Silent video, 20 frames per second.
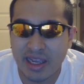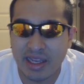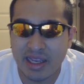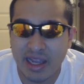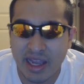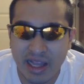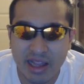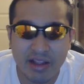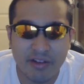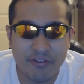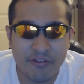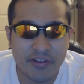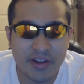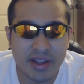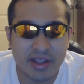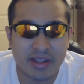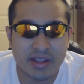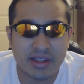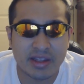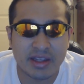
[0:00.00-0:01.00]
An
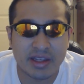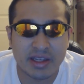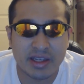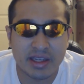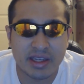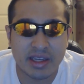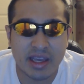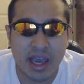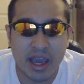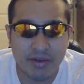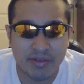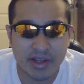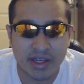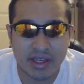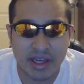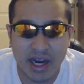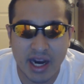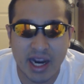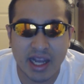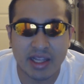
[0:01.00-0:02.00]
elephant having
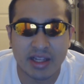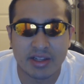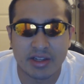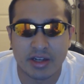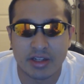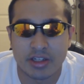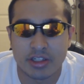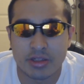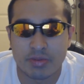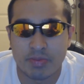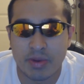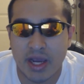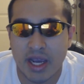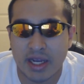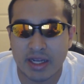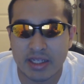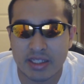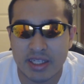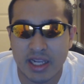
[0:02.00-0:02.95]
an island on its back.